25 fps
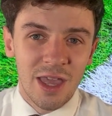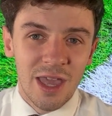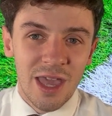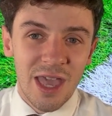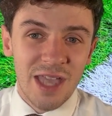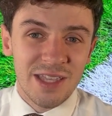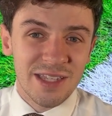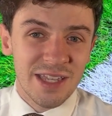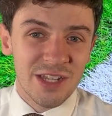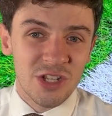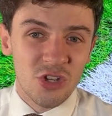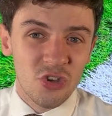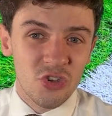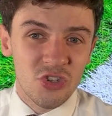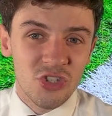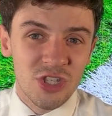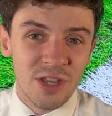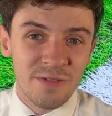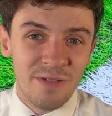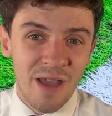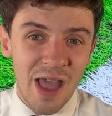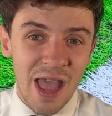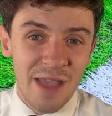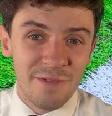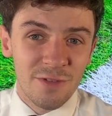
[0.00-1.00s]
Is it just
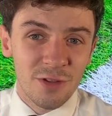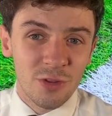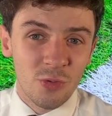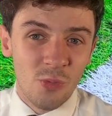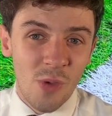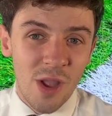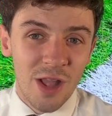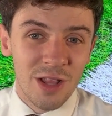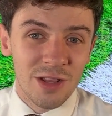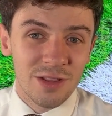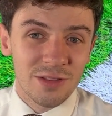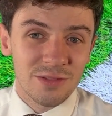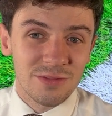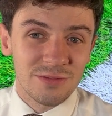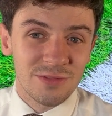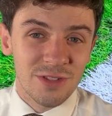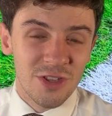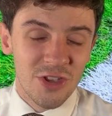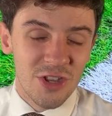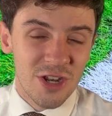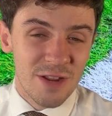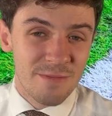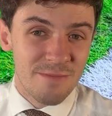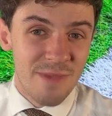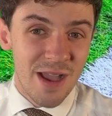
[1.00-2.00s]
survival? Well,
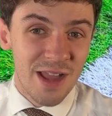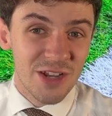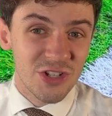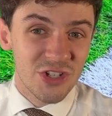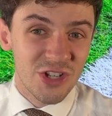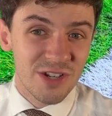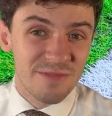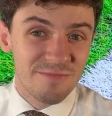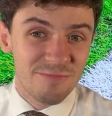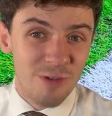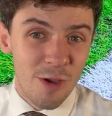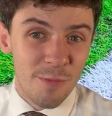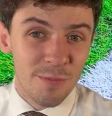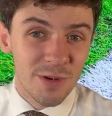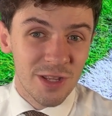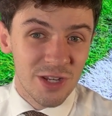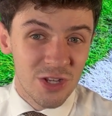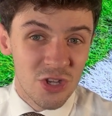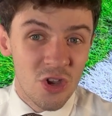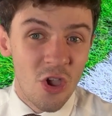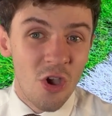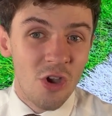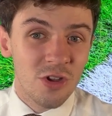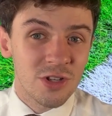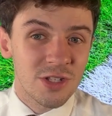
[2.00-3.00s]
you'd imagine probably
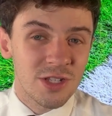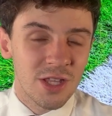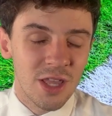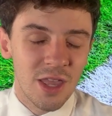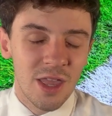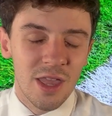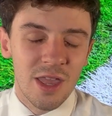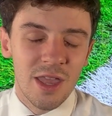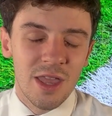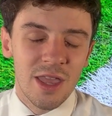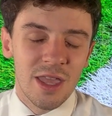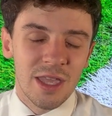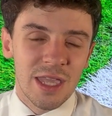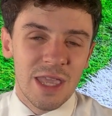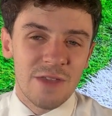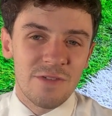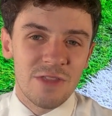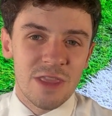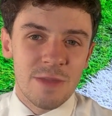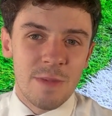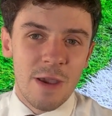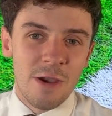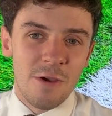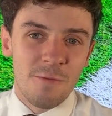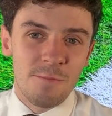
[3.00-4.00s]
not, given
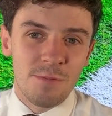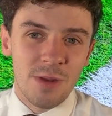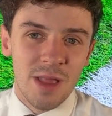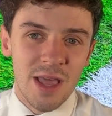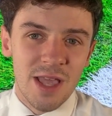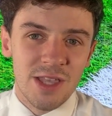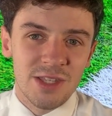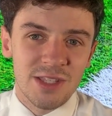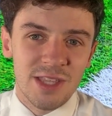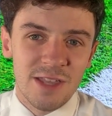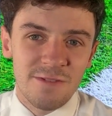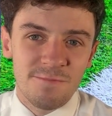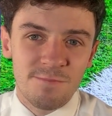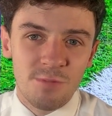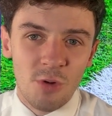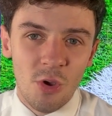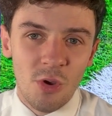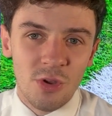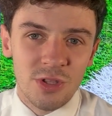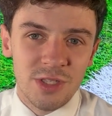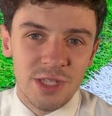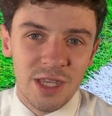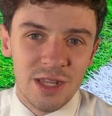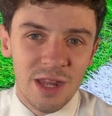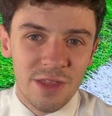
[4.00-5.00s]
the amount of players they've
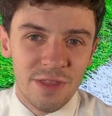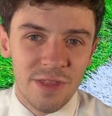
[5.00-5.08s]
brought in.